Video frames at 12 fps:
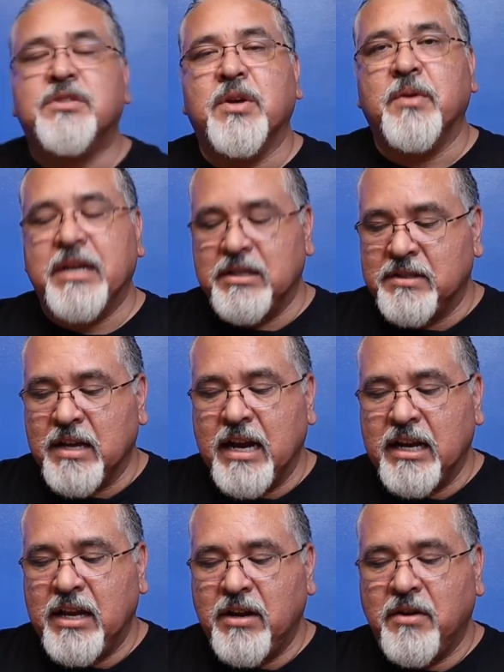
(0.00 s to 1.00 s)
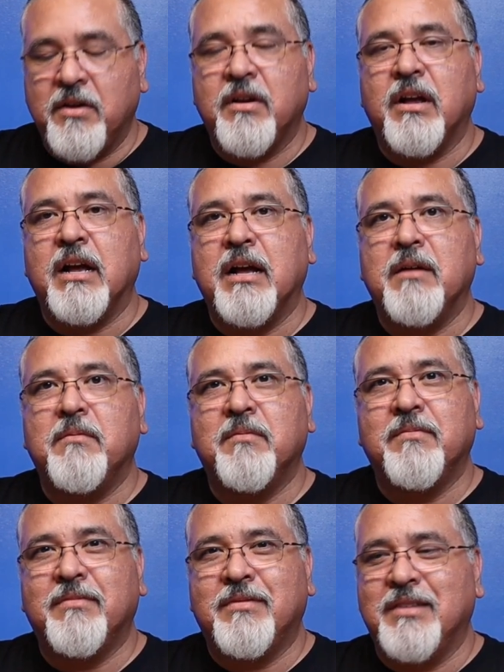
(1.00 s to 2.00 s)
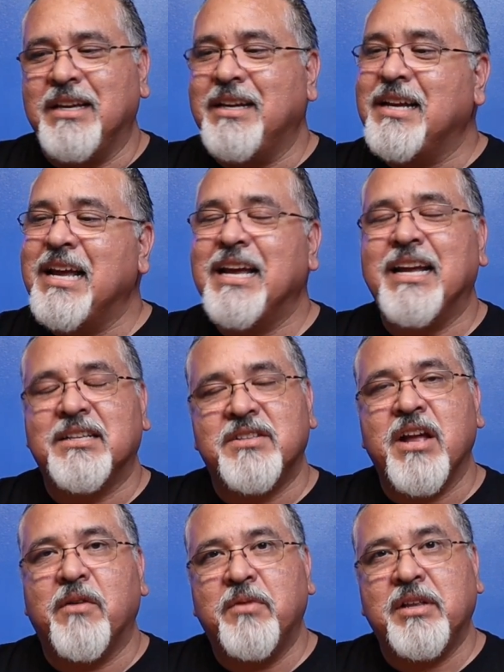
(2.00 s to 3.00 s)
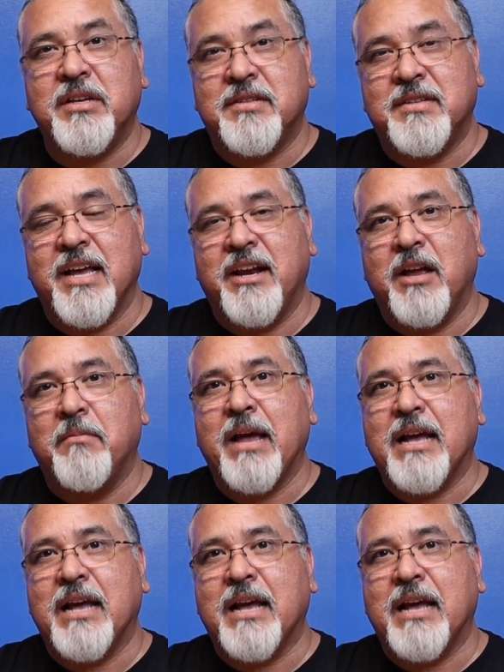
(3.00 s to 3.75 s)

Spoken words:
So inside here, it's not really set up